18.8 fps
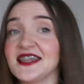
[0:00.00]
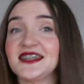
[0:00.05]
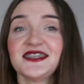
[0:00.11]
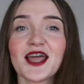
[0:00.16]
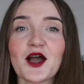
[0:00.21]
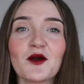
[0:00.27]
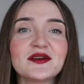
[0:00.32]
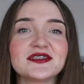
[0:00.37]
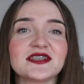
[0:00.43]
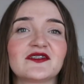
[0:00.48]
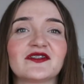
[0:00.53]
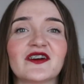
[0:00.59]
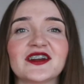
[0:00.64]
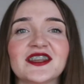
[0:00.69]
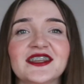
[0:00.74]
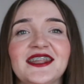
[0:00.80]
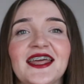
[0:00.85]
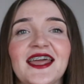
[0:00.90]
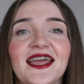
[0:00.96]
That was it for
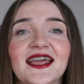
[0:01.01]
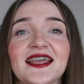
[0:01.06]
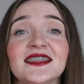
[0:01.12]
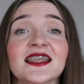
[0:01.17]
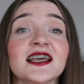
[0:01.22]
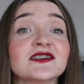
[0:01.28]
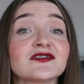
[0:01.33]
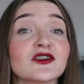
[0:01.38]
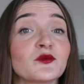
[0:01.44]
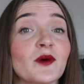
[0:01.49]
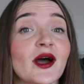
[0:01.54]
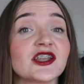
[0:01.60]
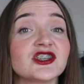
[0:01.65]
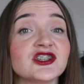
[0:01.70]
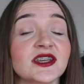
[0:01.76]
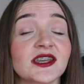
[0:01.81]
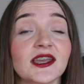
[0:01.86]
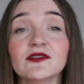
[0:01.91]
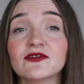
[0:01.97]
today. Thanks for
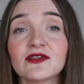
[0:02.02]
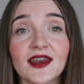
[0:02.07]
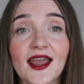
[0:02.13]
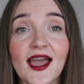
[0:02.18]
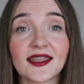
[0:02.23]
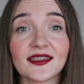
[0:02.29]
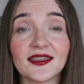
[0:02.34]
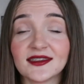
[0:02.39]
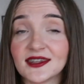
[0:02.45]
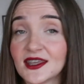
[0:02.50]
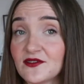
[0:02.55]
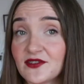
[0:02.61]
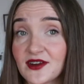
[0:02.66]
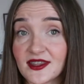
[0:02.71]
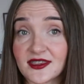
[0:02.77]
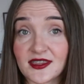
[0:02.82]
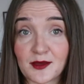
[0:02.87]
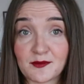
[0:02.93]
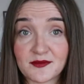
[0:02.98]
watching. If you liked it, give it
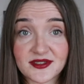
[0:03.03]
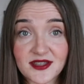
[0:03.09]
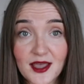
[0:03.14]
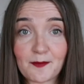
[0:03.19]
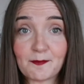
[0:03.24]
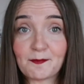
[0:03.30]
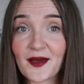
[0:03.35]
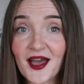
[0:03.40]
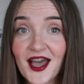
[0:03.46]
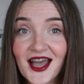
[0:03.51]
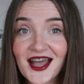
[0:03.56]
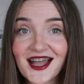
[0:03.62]
a thumbs up.